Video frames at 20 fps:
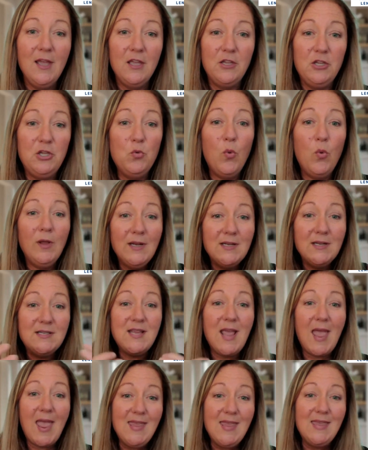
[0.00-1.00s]
You want to
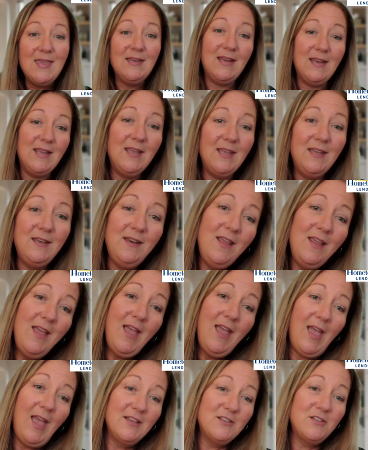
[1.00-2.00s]
take it in
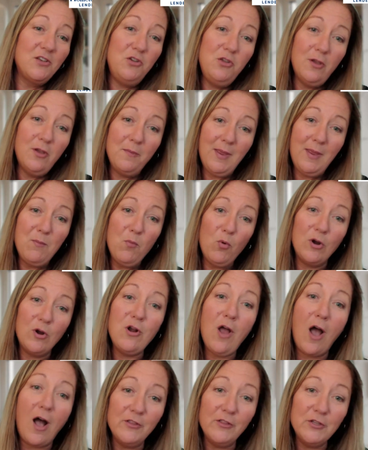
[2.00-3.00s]
so you can be more
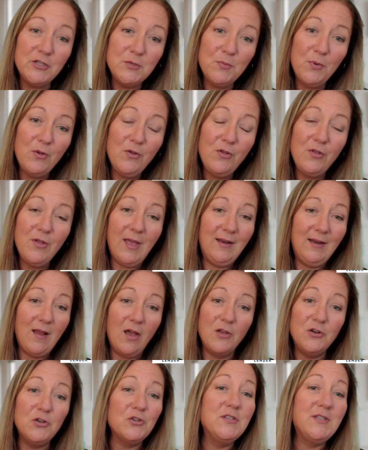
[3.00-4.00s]
knowledgeable and
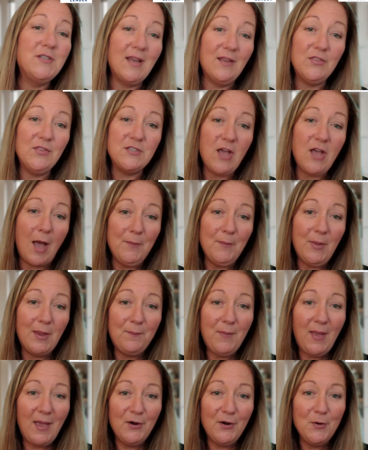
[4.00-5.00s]
understand the topic
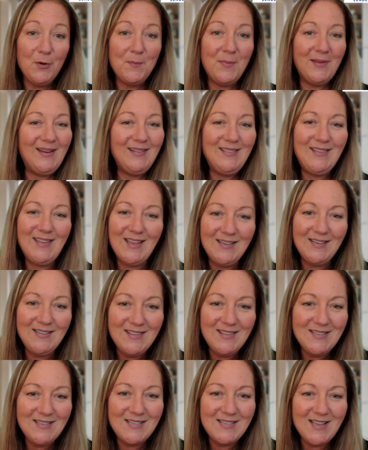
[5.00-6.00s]
better. But at the end
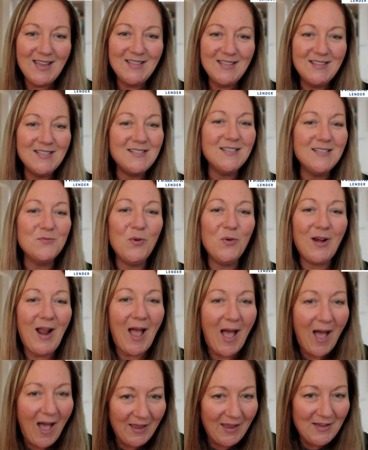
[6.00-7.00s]
of the day, this is
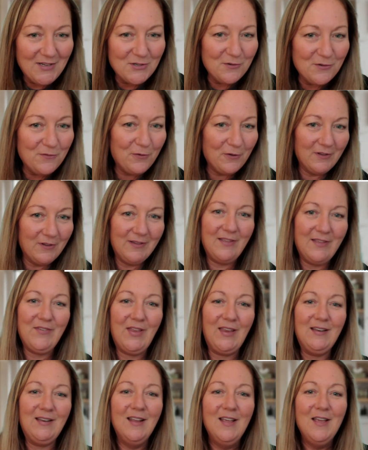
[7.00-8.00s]
what I do for a
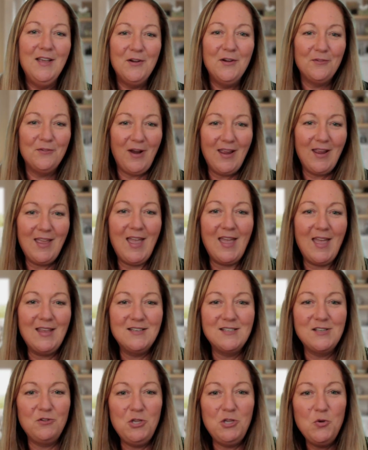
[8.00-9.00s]
living, right? And
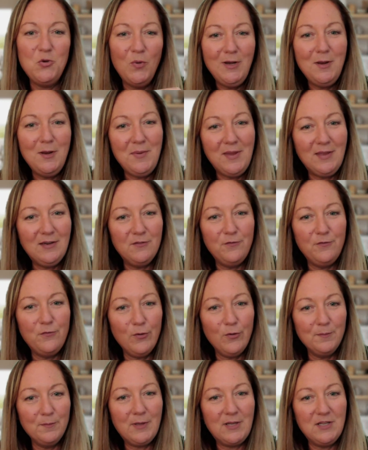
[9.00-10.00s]
so you want to be an
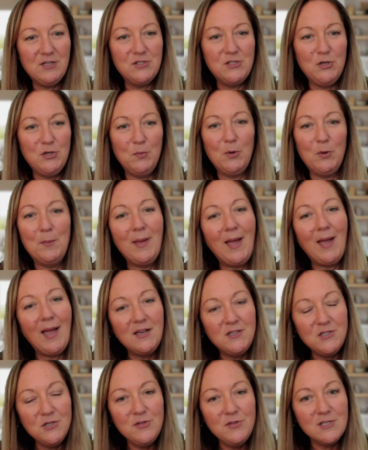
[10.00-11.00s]
informed consumer, but
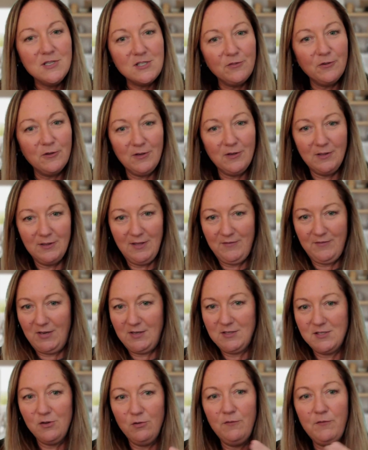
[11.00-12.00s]
I do this for a
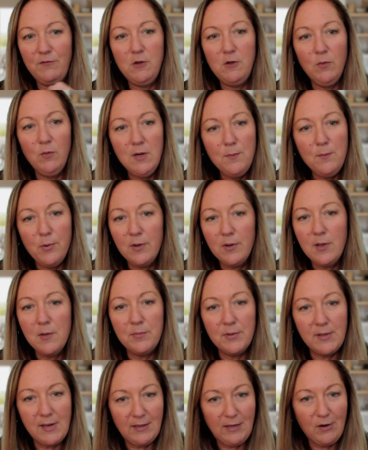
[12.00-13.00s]
living. So if you want to book a
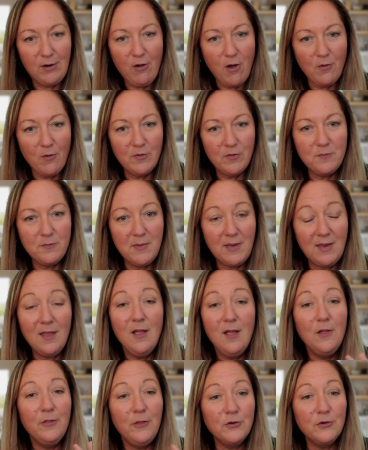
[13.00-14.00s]
planning call
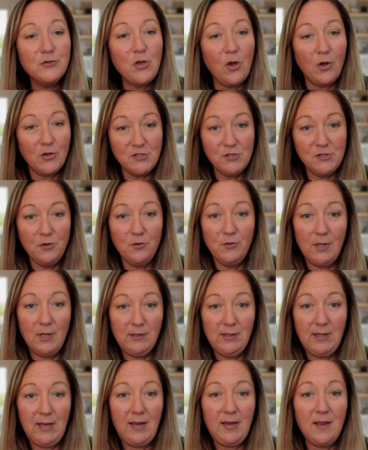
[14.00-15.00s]
me, there's also a
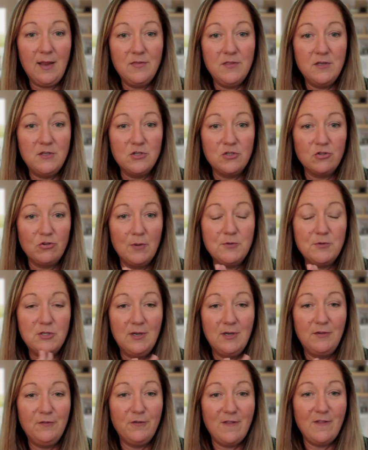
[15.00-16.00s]
link in the
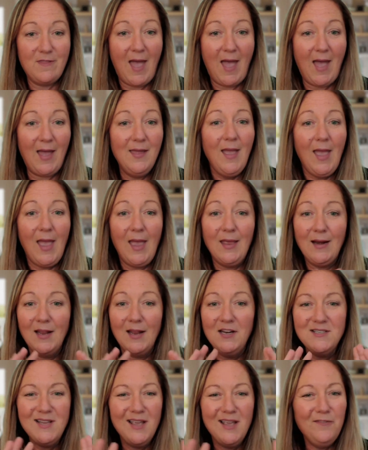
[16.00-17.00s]
description for that. And I
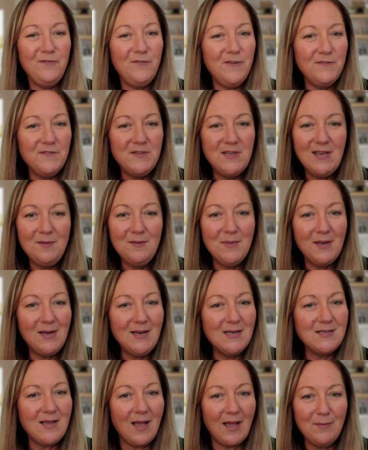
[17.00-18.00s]
just have
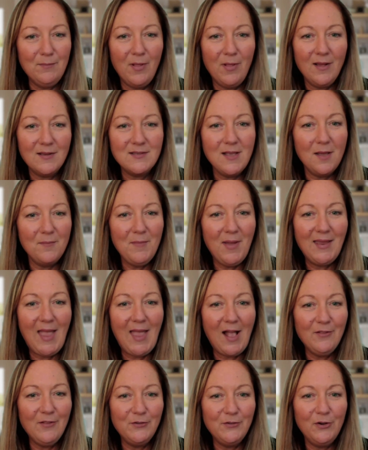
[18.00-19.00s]
15-minute time blocks on my
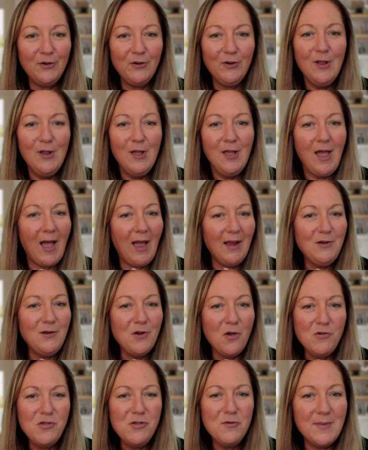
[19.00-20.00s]
calendar. I
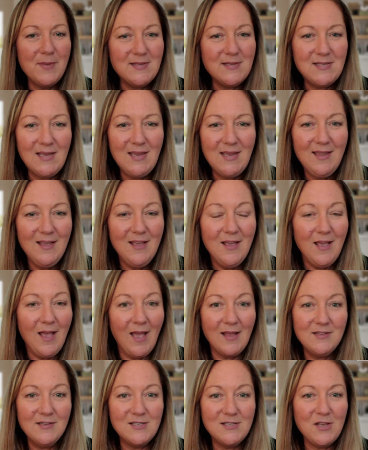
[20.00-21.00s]
know you're busy.
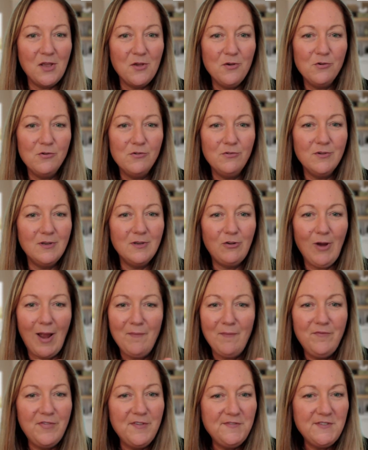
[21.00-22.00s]
And so
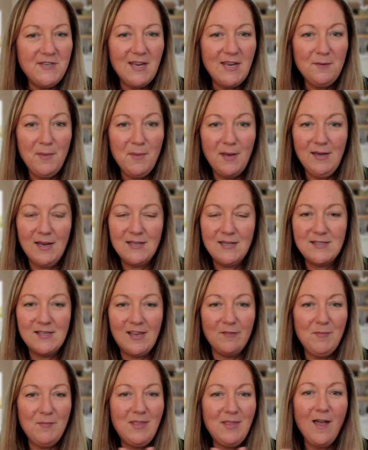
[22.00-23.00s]
grab 15 minutes,
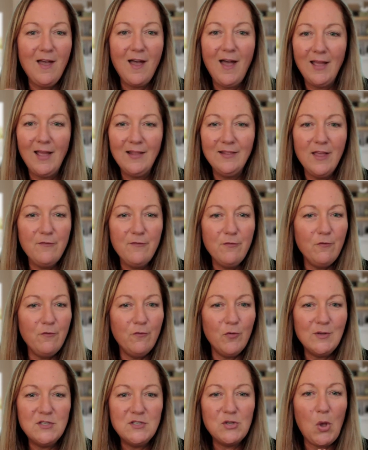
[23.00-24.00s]
give me the high level of
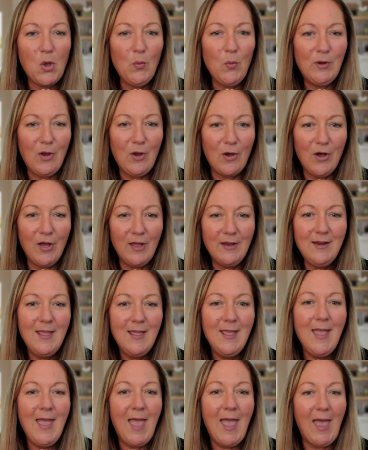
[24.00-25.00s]
what's going on,
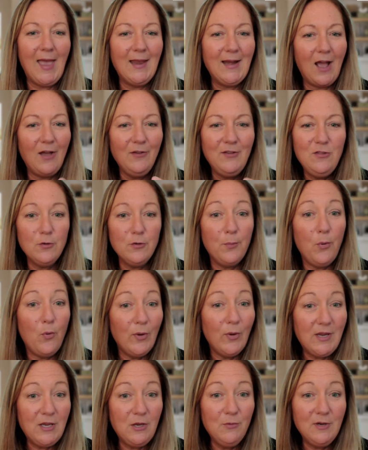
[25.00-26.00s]
and I'll either
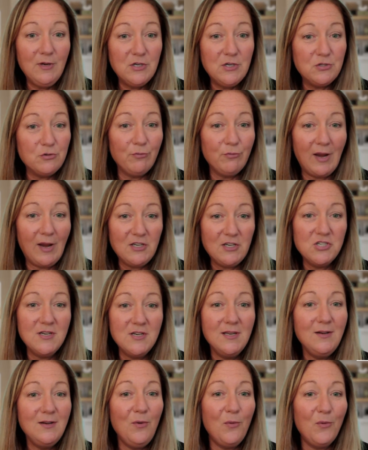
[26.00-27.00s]
point you in a
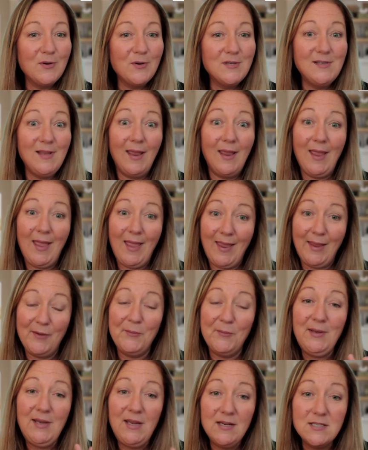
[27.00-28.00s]
direction or say, hey,
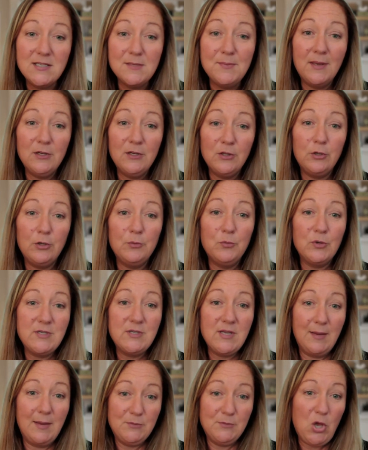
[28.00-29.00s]
we need to spend a little more
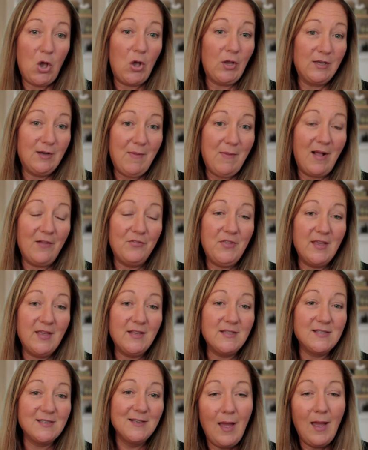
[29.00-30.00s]
time talking about
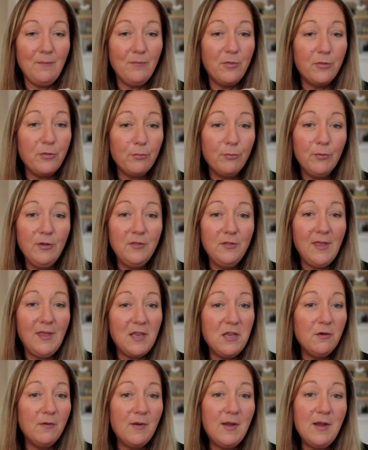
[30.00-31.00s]
this. I'm thrilled
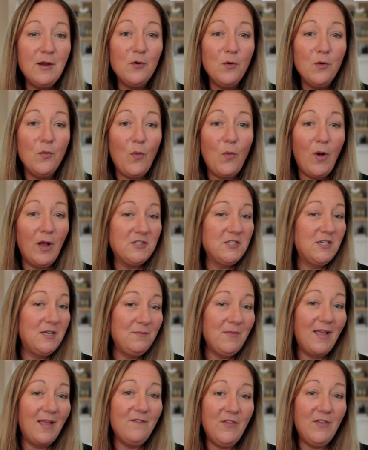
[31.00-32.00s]
that you're here watching
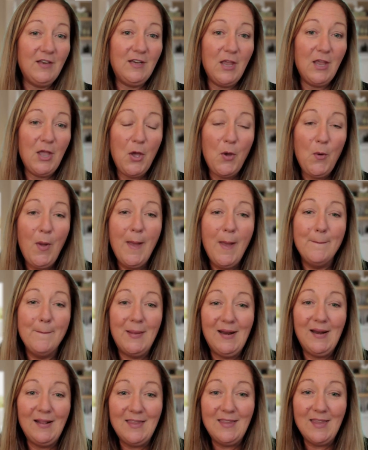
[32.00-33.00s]
my video,
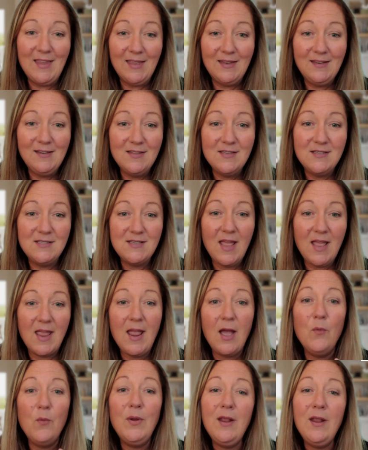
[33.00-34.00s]
but at the end of the day,
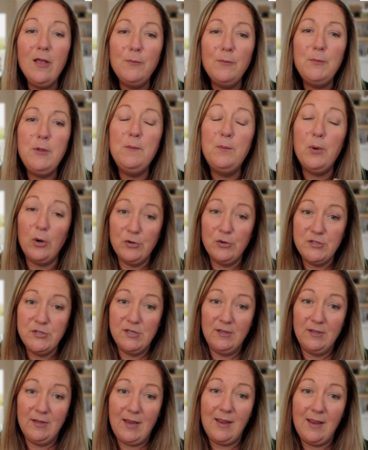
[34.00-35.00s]
I want to help you
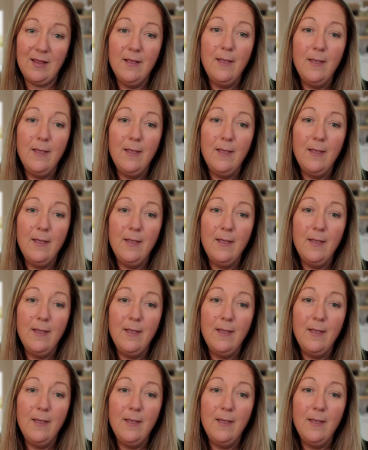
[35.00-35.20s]
personally,